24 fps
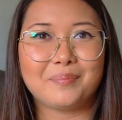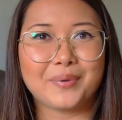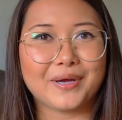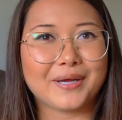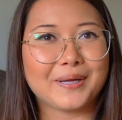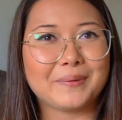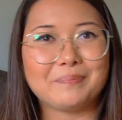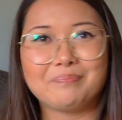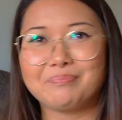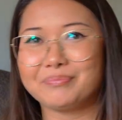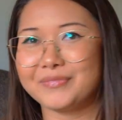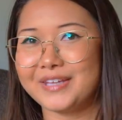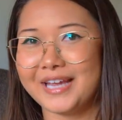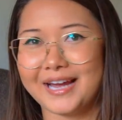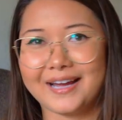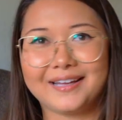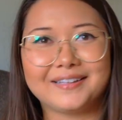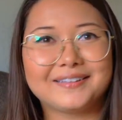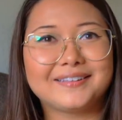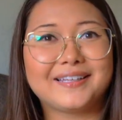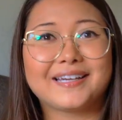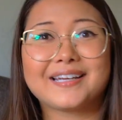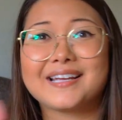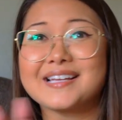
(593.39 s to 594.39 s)
But
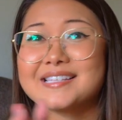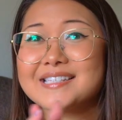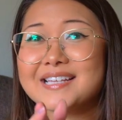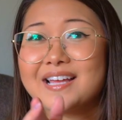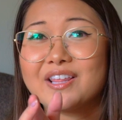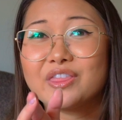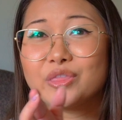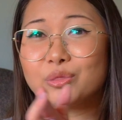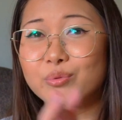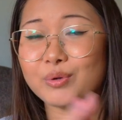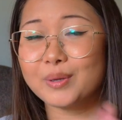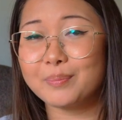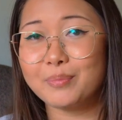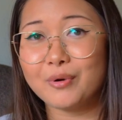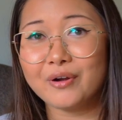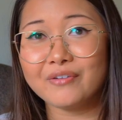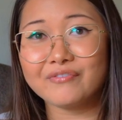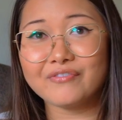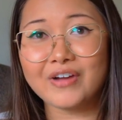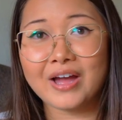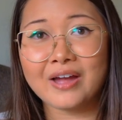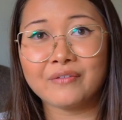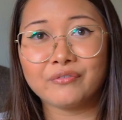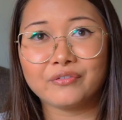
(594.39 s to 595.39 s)
yeah, like I said,
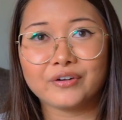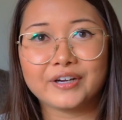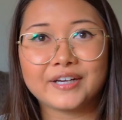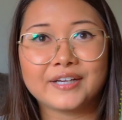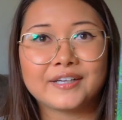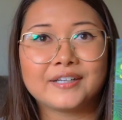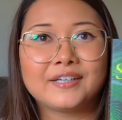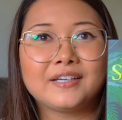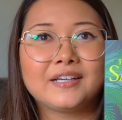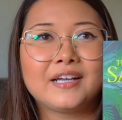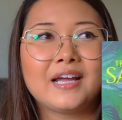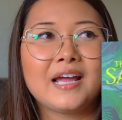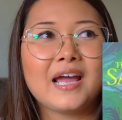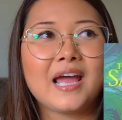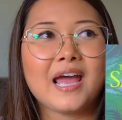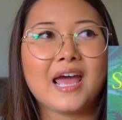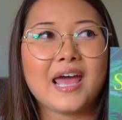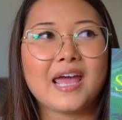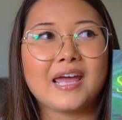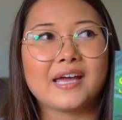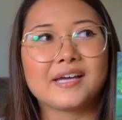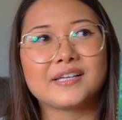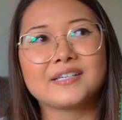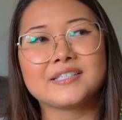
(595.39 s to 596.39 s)
3.5 read,
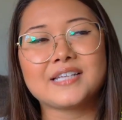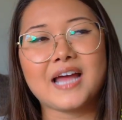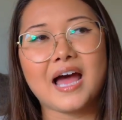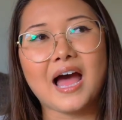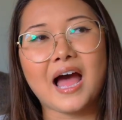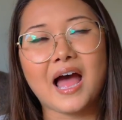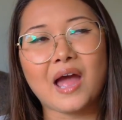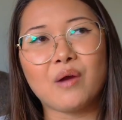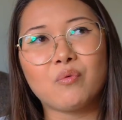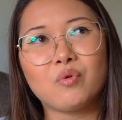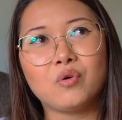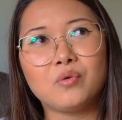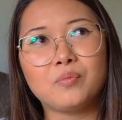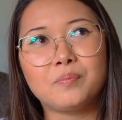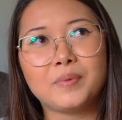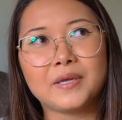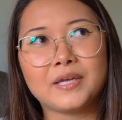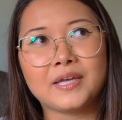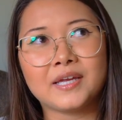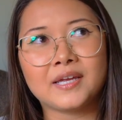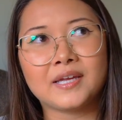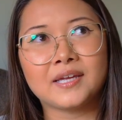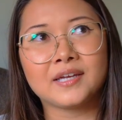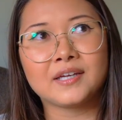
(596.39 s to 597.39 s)
and I will
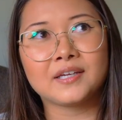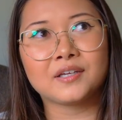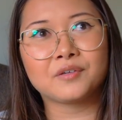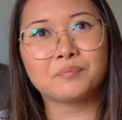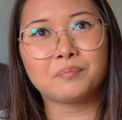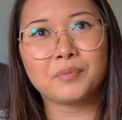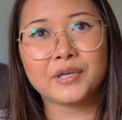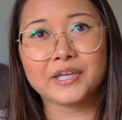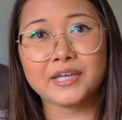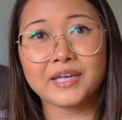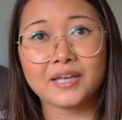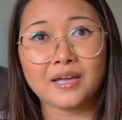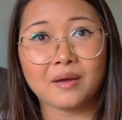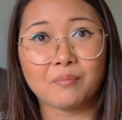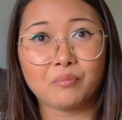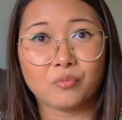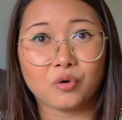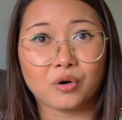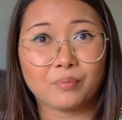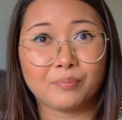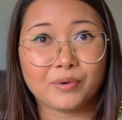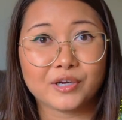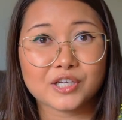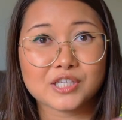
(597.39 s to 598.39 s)
be picking
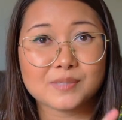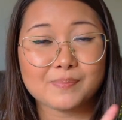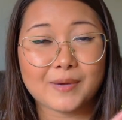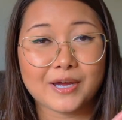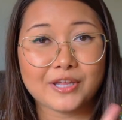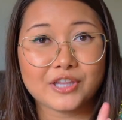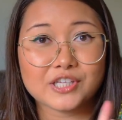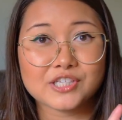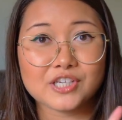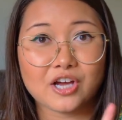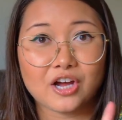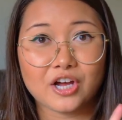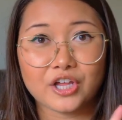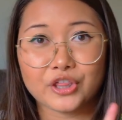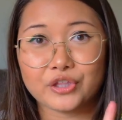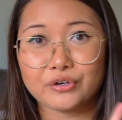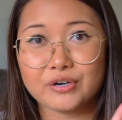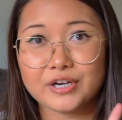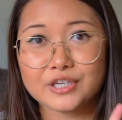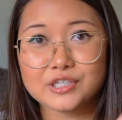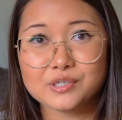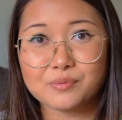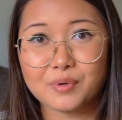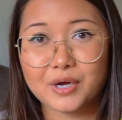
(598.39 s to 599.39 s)
up more books by this
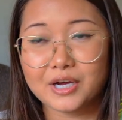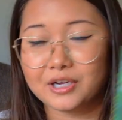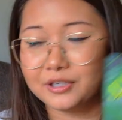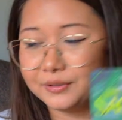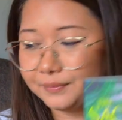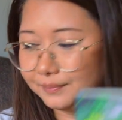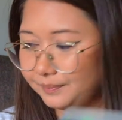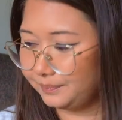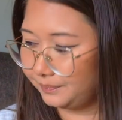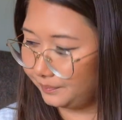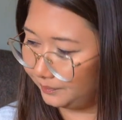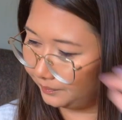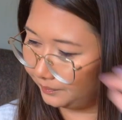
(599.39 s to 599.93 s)
author as well.